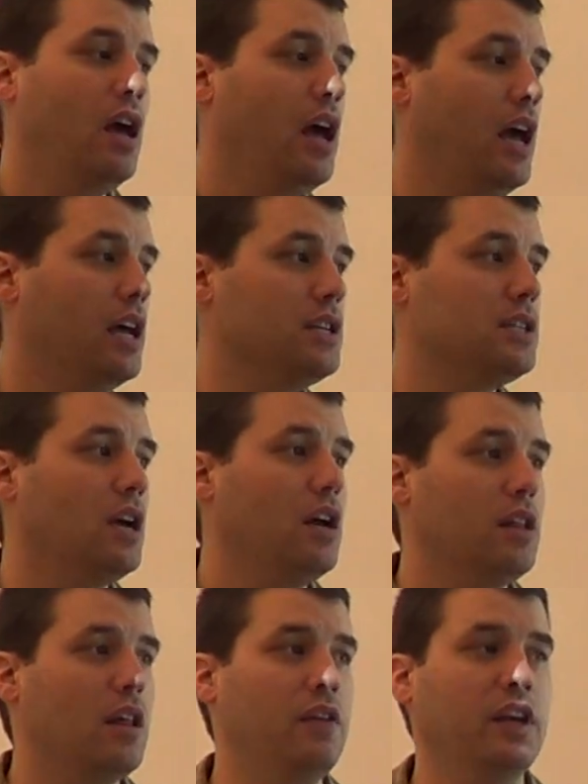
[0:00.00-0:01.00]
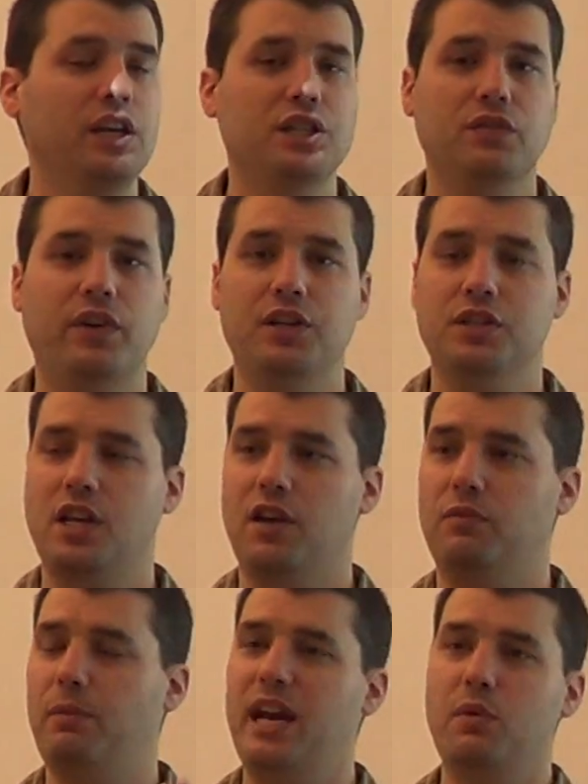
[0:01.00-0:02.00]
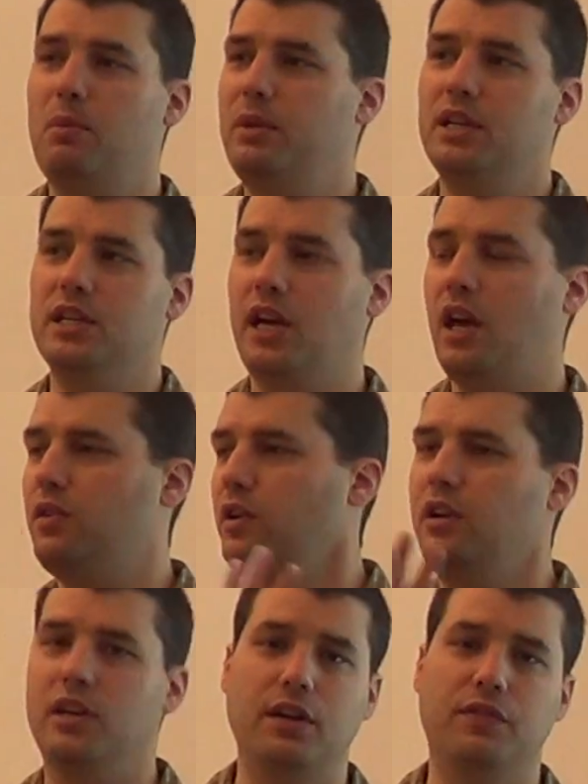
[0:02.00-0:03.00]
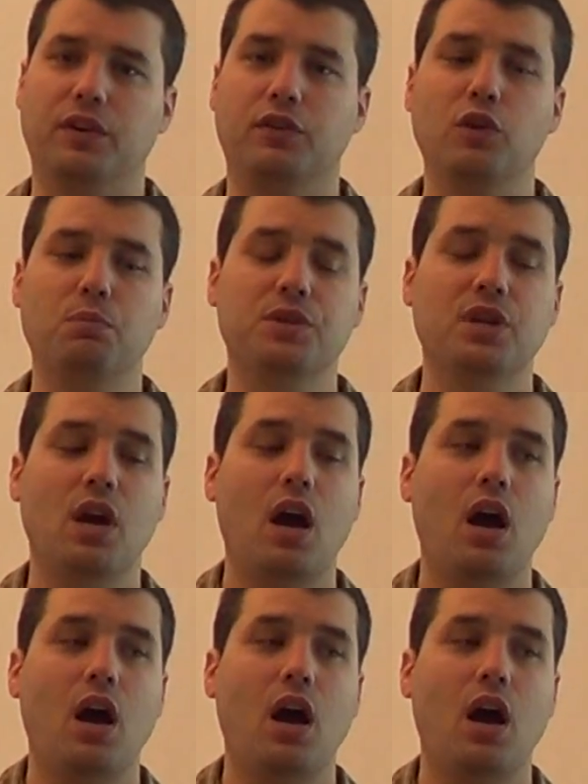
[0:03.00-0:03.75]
And the thing is, if I just have men and women together into different groups,